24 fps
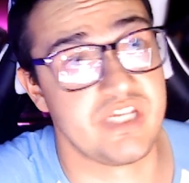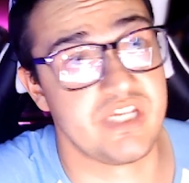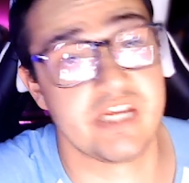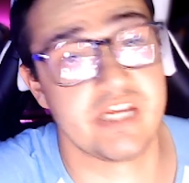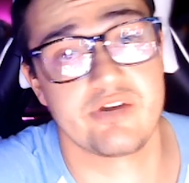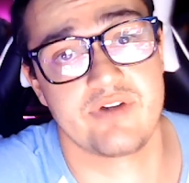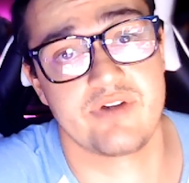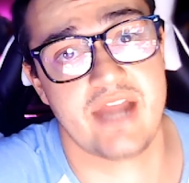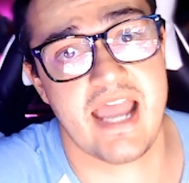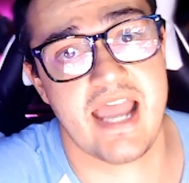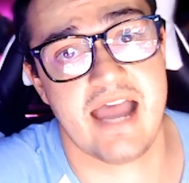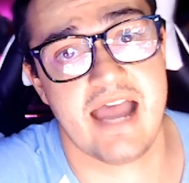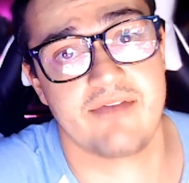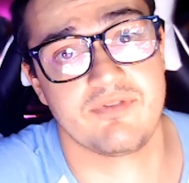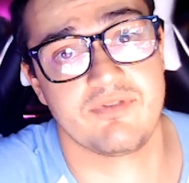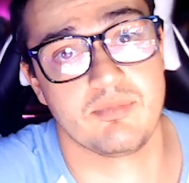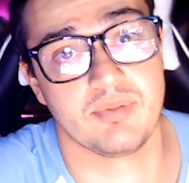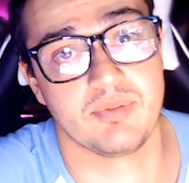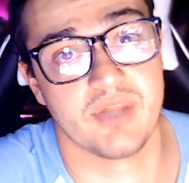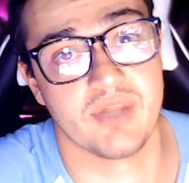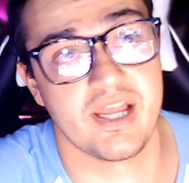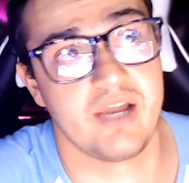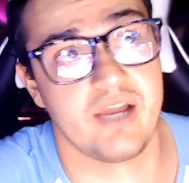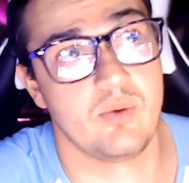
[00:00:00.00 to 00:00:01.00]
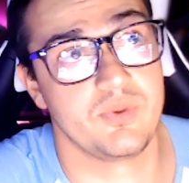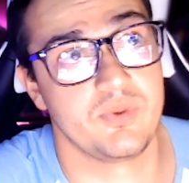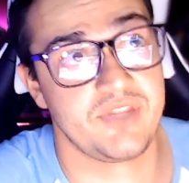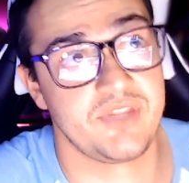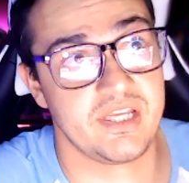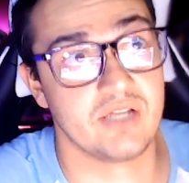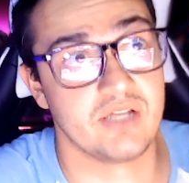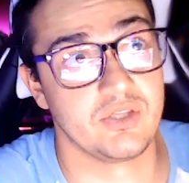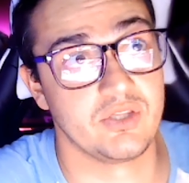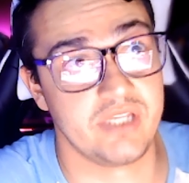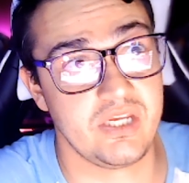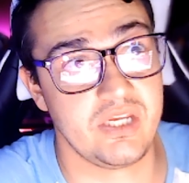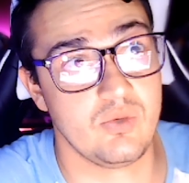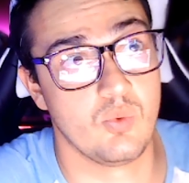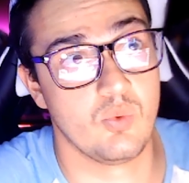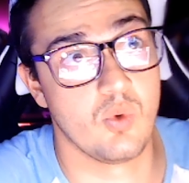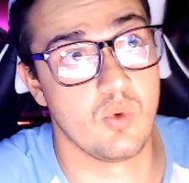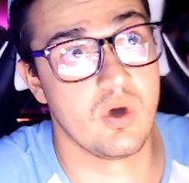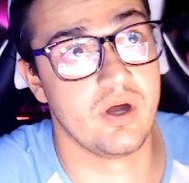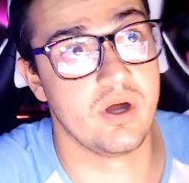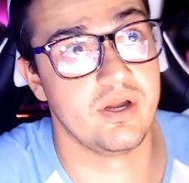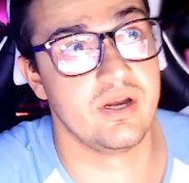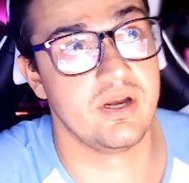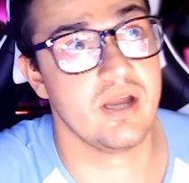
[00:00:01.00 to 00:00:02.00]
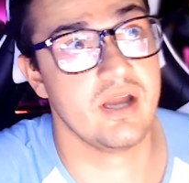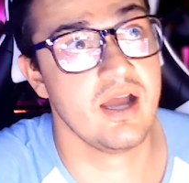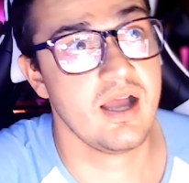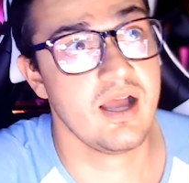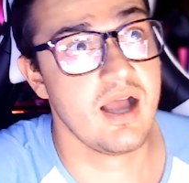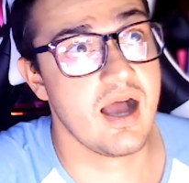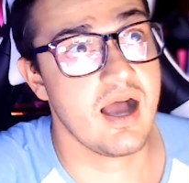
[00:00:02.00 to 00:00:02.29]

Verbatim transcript: Year and a half of play with the Elite 1.